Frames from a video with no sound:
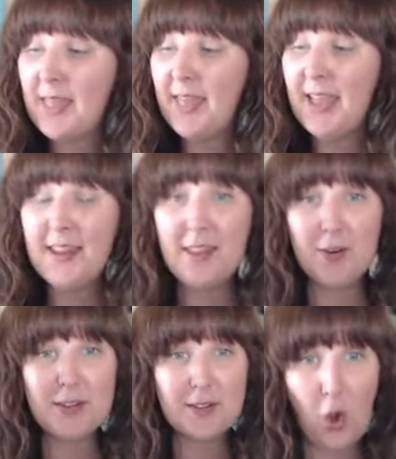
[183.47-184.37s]
Then
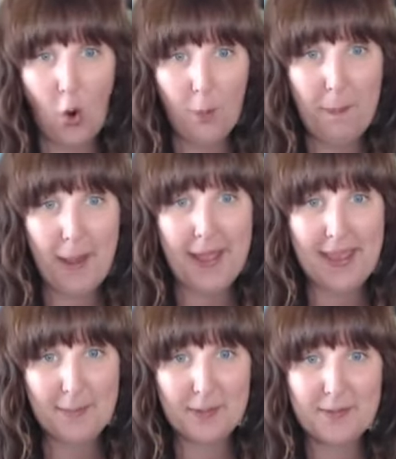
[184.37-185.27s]
there is
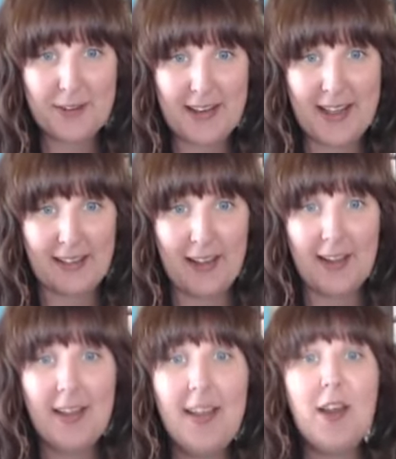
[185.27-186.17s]
Copaiba
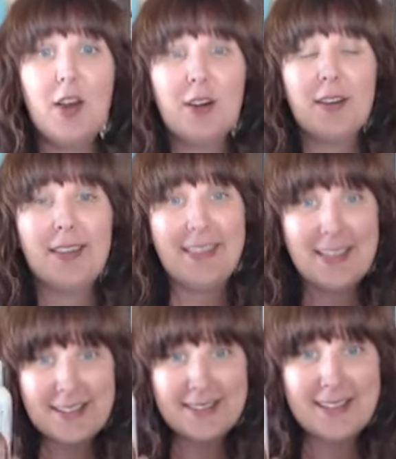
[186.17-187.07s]
Vanilla.
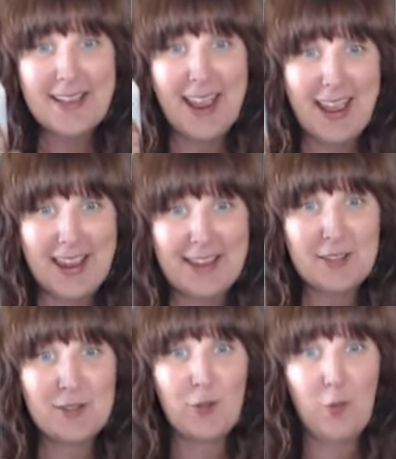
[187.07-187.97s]
This
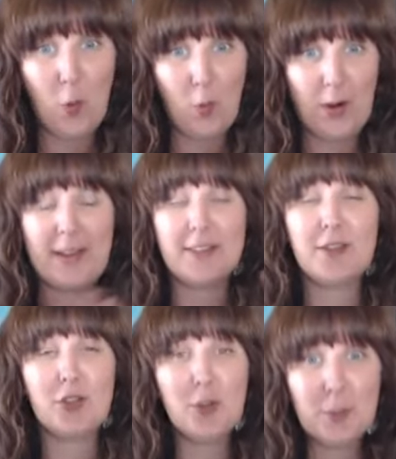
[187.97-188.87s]
is it's
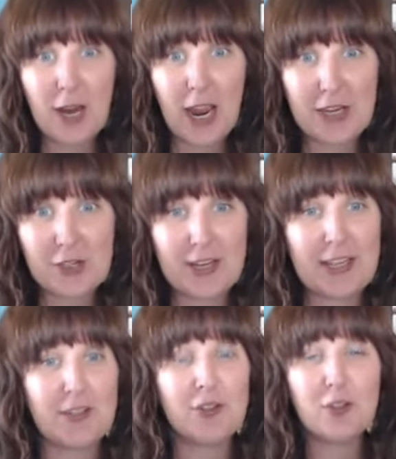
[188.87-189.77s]
super
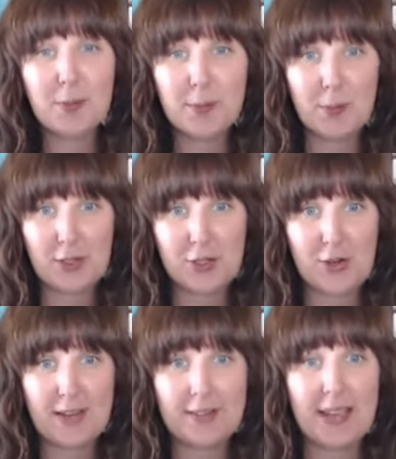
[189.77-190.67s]
hydrating, super
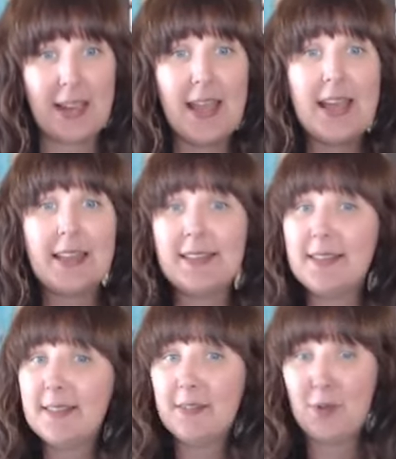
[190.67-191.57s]
moisturizing. This
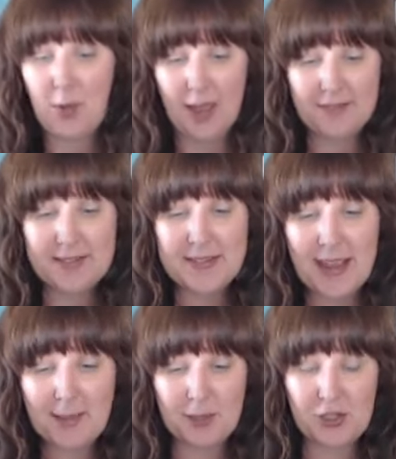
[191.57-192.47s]
is if you have
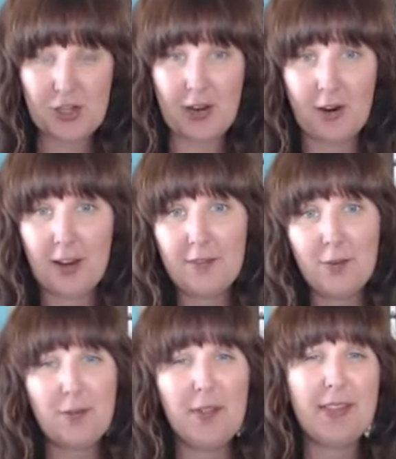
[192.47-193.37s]
damaged hair, if
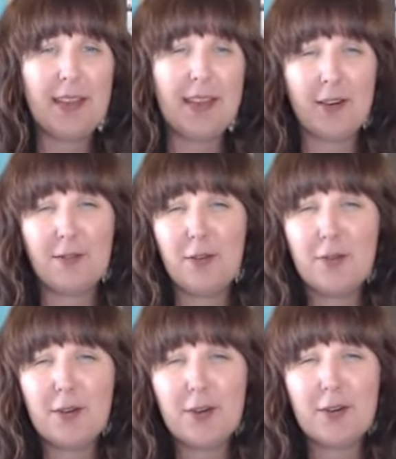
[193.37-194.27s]
you have thick hair, if you
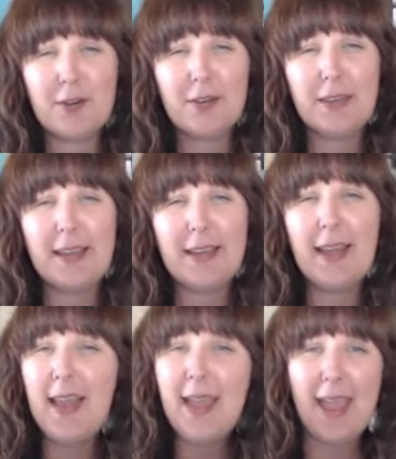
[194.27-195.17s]
have curly
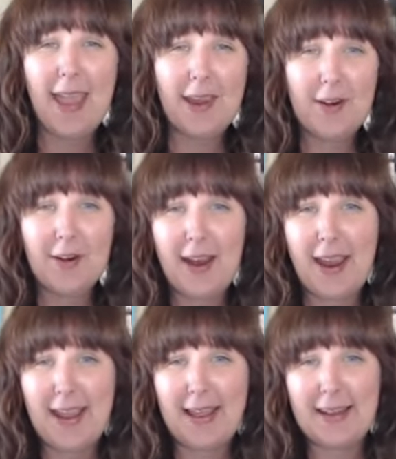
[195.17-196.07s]
hair
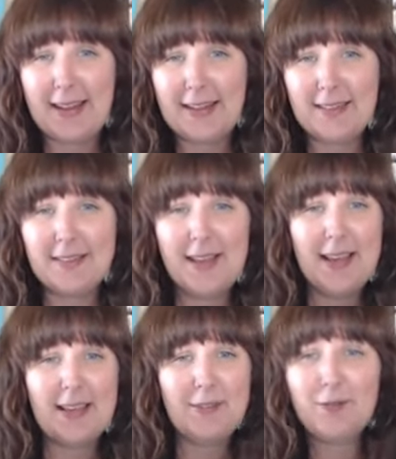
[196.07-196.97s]
and it's
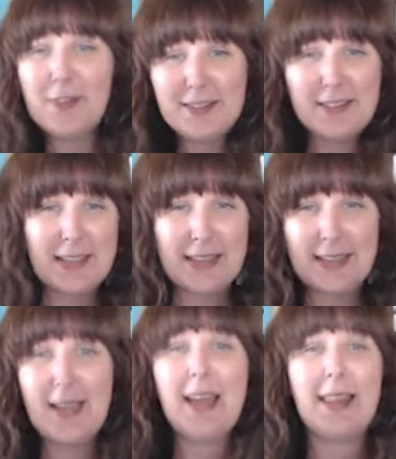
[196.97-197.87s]

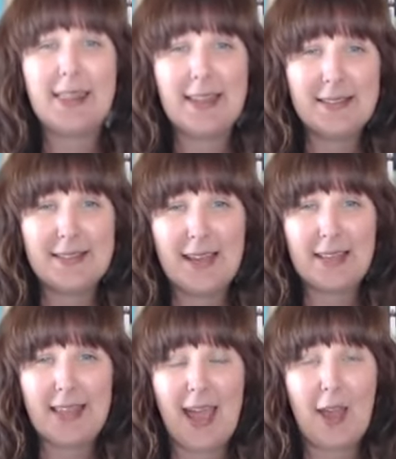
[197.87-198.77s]
frizzy, things
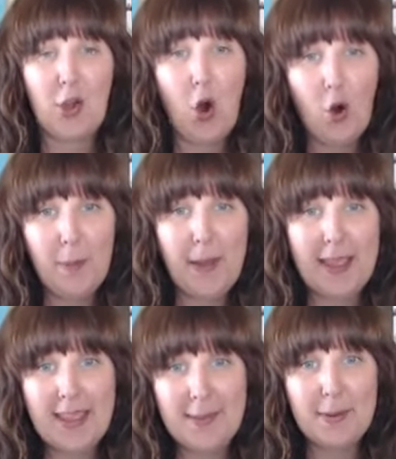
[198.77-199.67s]
like that.
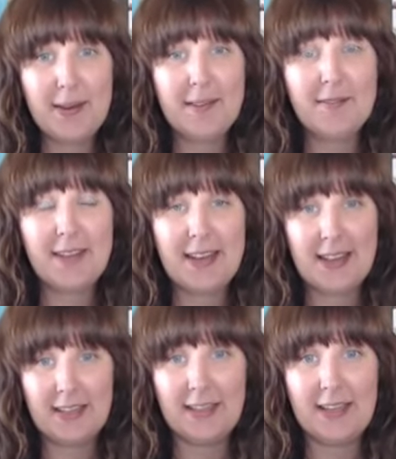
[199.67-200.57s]
Copaiba
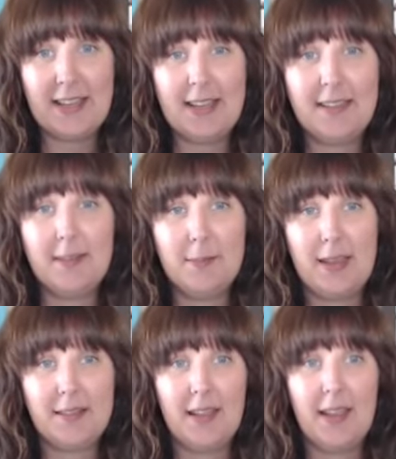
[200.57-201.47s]
Vanilla is
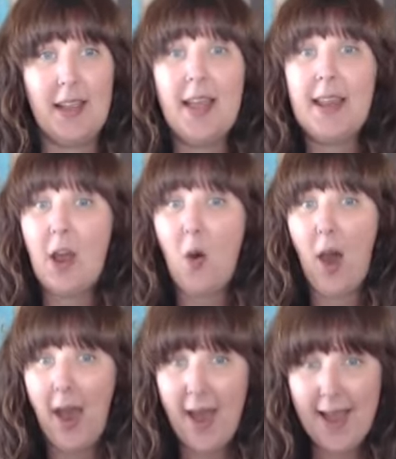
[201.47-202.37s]
amazing. Now,
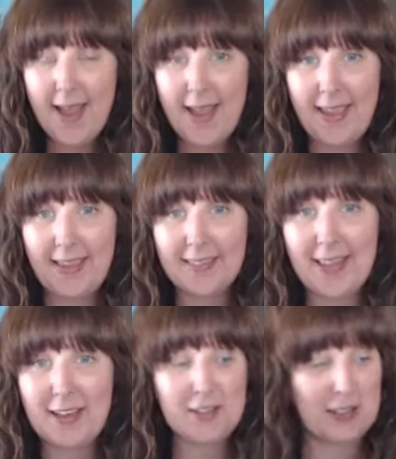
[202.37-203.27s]
I
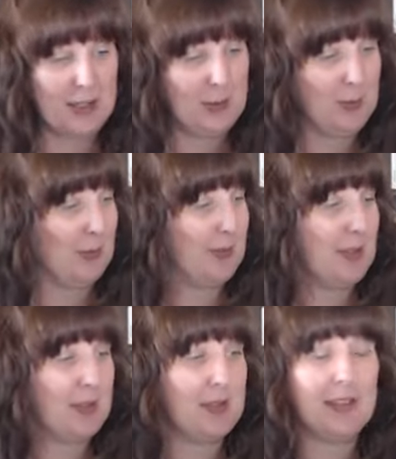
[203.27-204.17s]
like to use
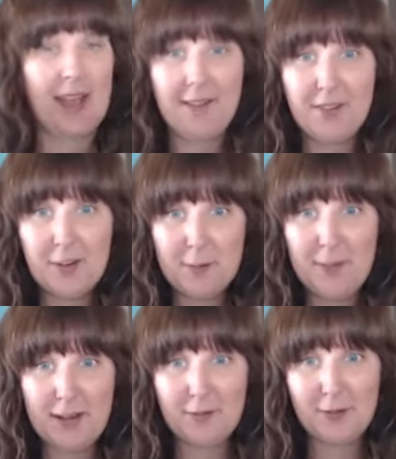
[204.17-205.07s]
the Lavender
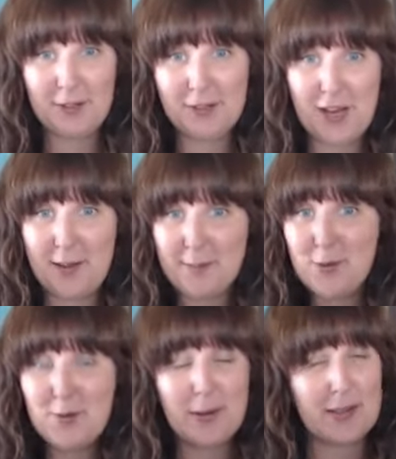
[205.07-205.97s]
Mint for the
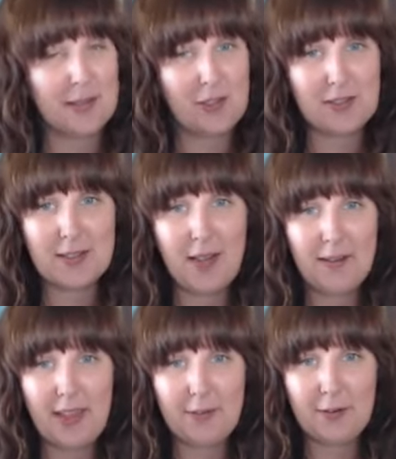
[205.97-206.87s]
shampoo because I just
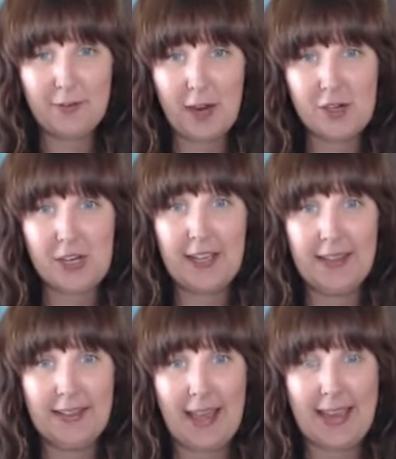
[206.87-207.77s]
love that refreshing
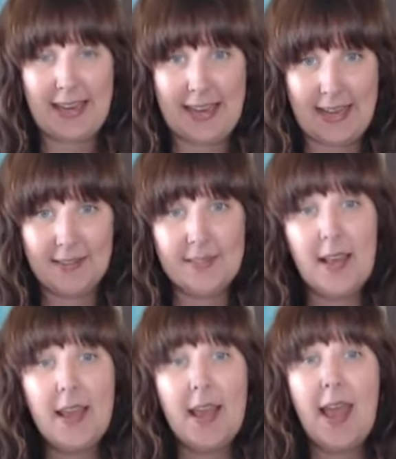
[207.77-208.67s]
lightness.
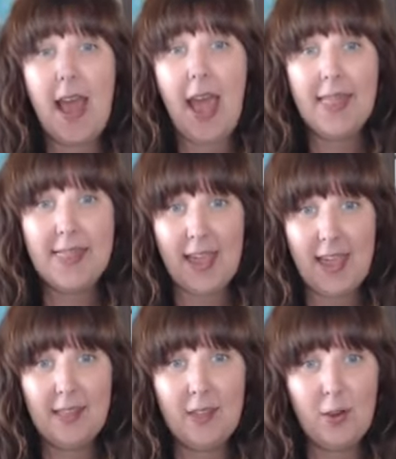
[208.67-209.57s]
And
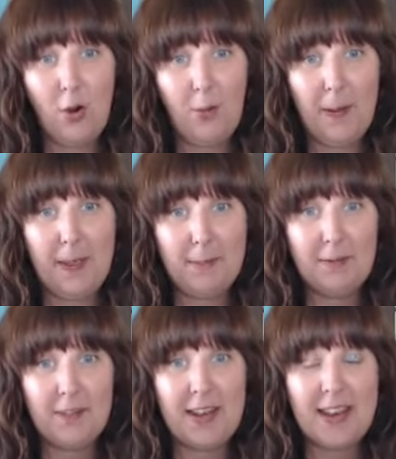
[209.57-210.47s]
then the
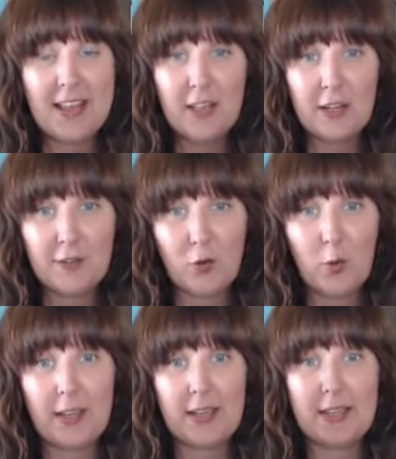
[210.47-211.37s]
Copaiba Vanilla
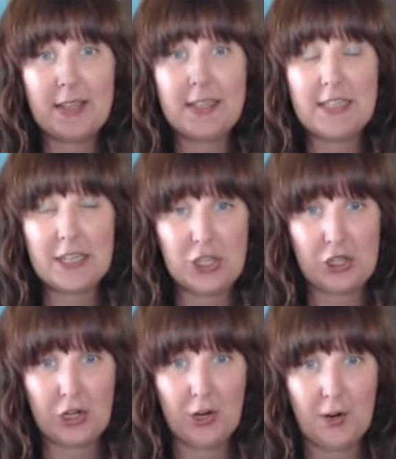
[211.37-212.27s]
for the
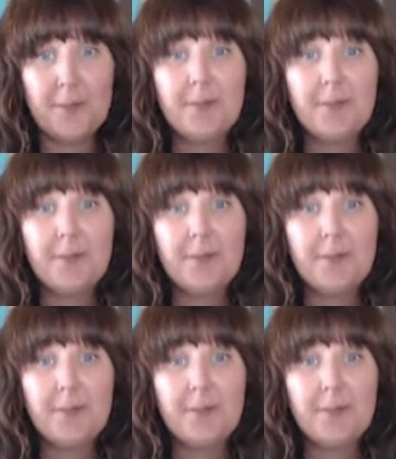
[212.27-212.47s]
conditioner.